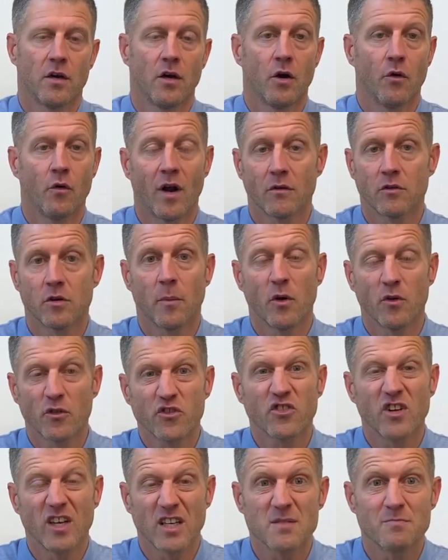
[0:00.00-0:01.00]
around about
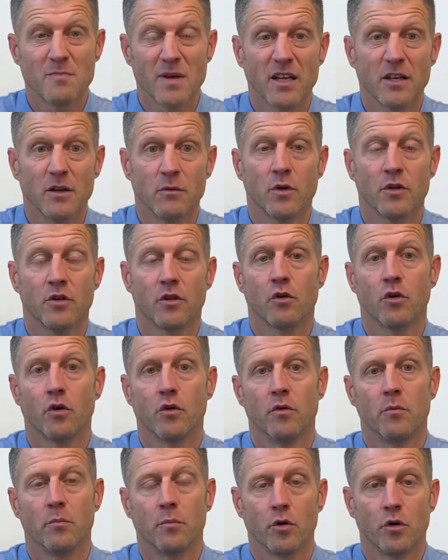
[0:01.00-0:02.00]
6 million with the
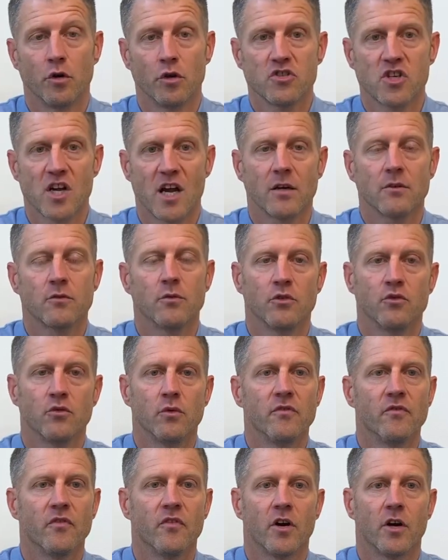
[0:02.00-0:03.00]
current project, which
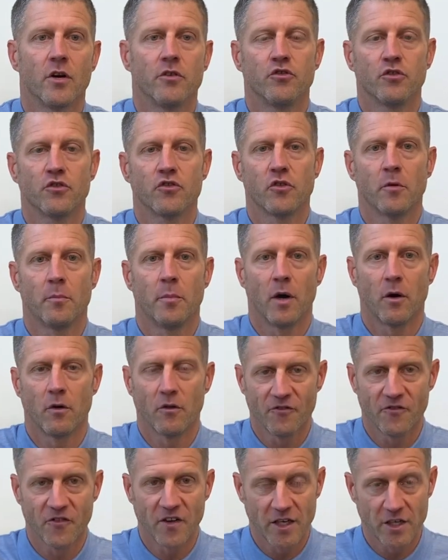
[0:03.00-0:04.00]
we've just
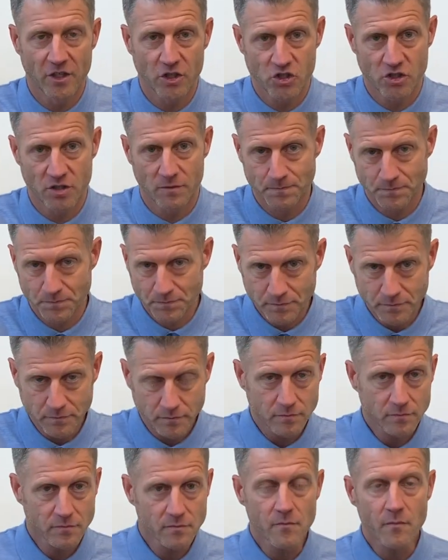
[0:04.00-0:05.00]
about finished.
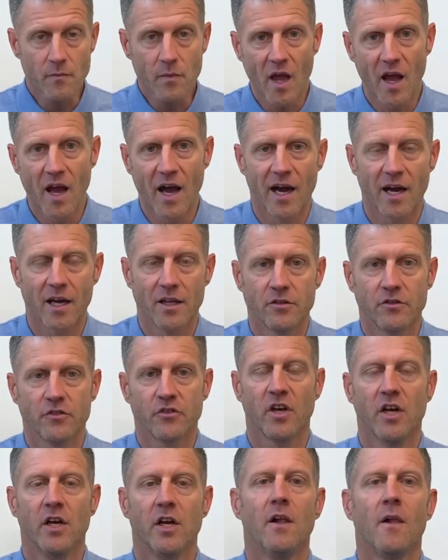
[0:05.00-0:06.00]
And
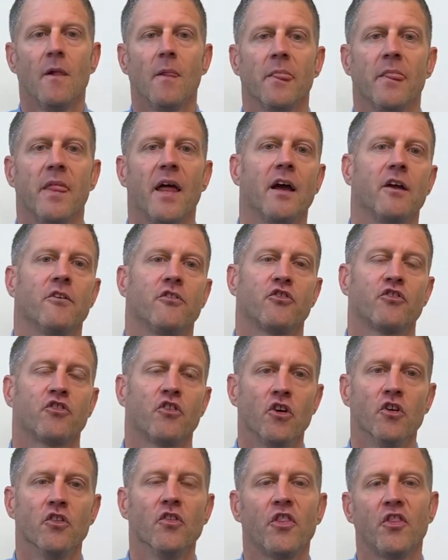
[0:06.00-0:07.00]
there's
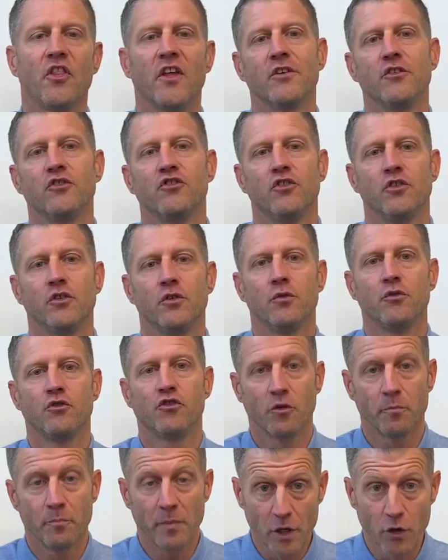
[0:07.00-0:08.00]
certain things you
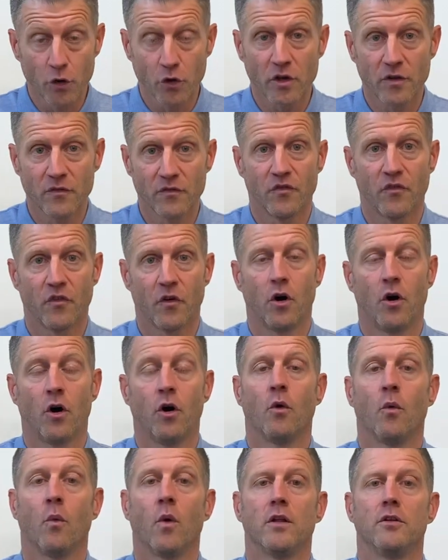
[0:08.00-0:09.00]
should be looking
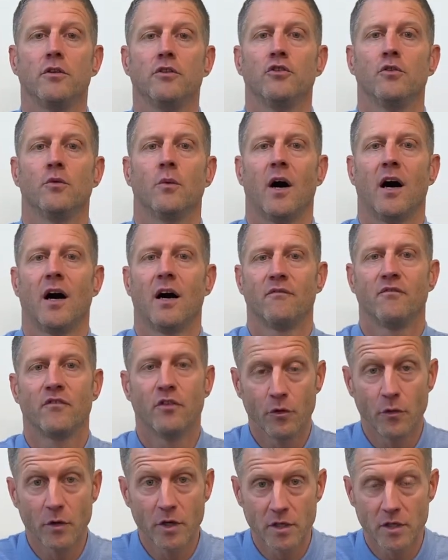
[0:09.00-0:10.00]
for when you are
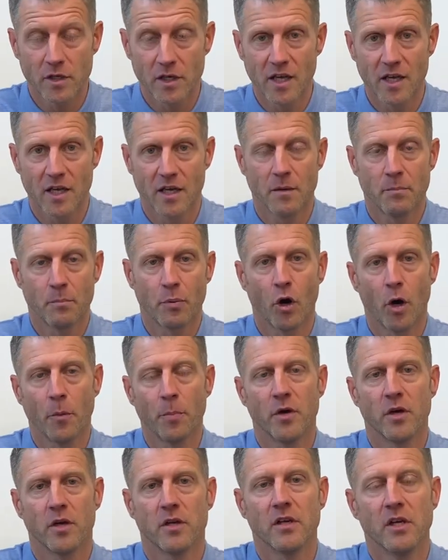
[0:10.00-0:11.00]
viewing a
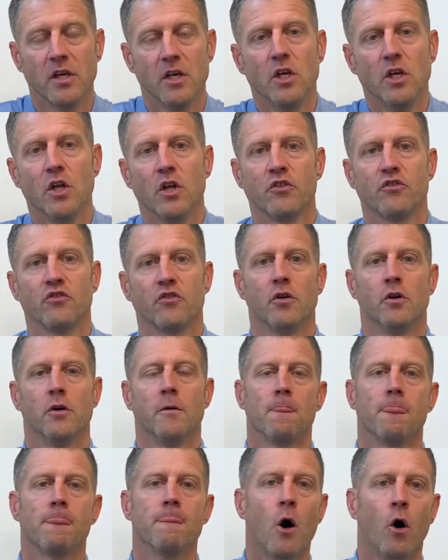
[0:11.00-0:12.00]
property.
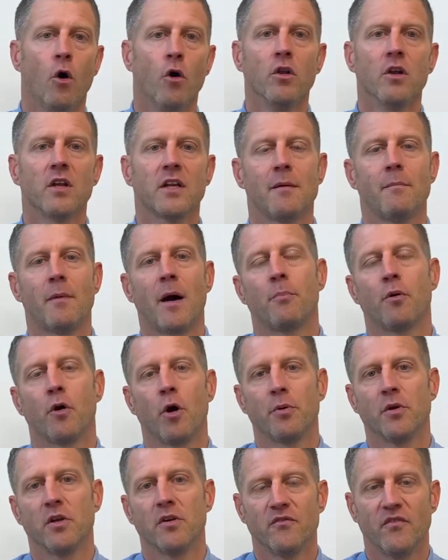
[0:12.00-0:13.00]
So not only am I a
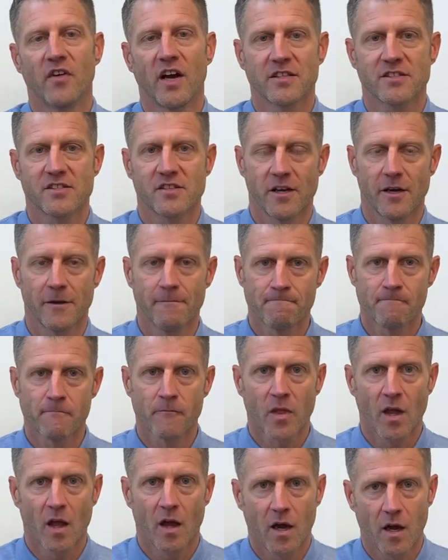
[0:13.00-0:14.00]
property investor,
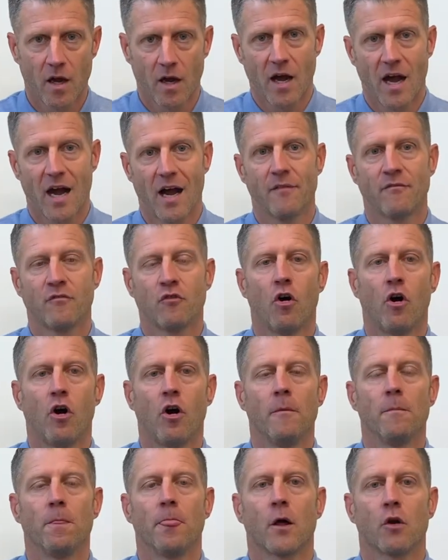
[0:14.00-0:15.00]
I've
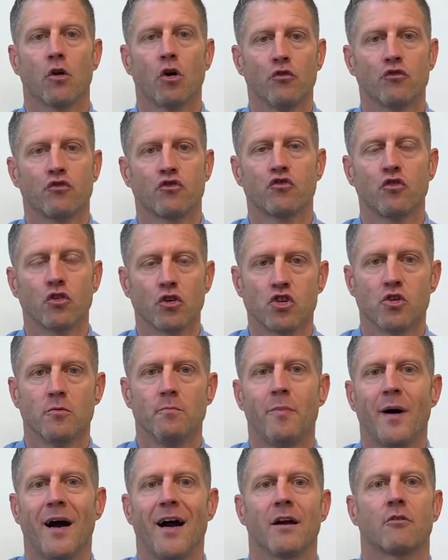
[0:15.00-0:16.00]
got construction
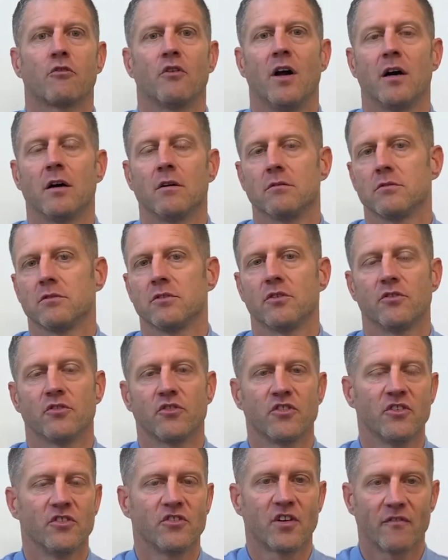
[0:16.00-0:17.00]
background
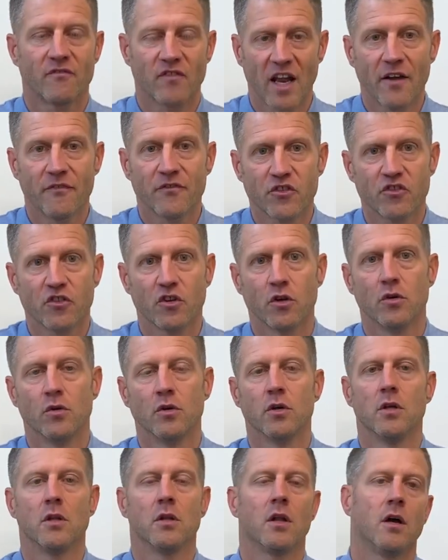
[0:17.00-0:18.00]
since I've left
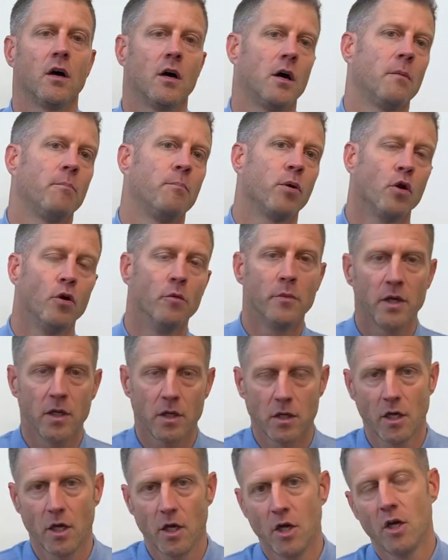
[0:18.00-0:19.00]
school,
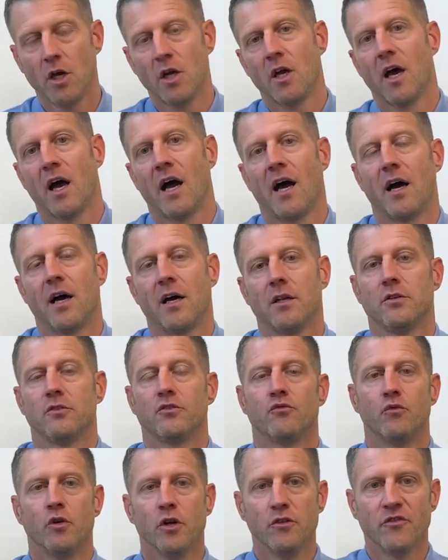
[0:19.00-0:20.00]
plumbing and
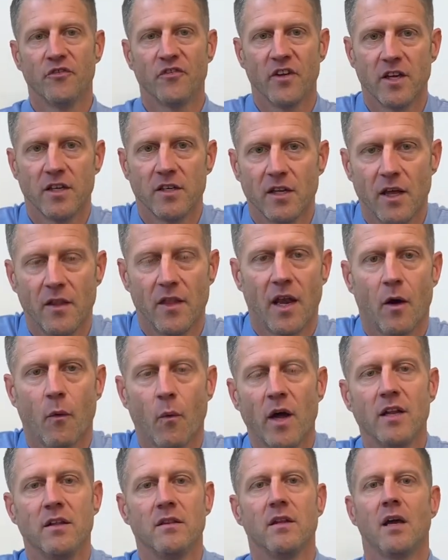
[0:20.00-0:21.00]
roofing, and then I
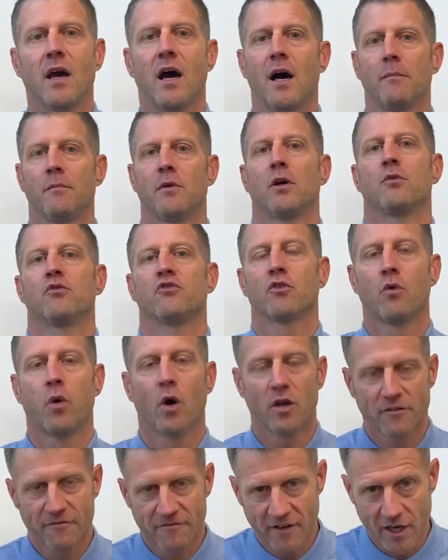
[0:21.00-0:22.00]
went in the army. I was a
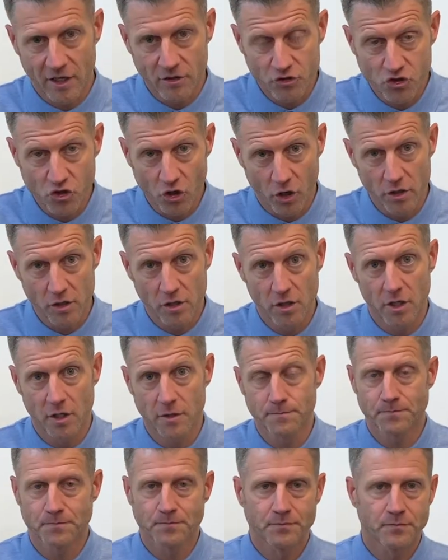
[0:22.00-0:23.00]
qualified
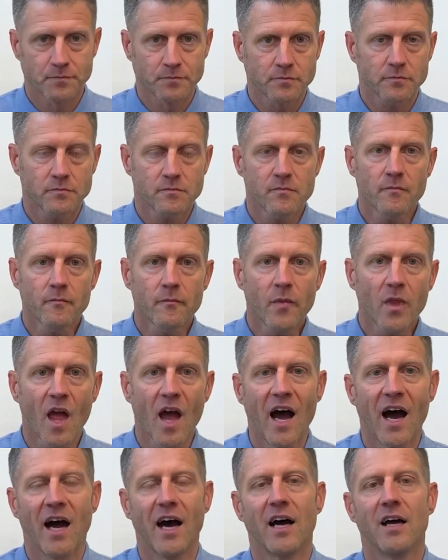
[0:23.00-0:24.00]
joiner,
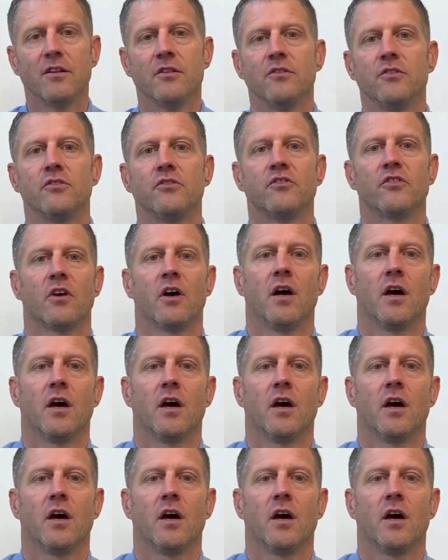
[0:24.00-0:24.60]
and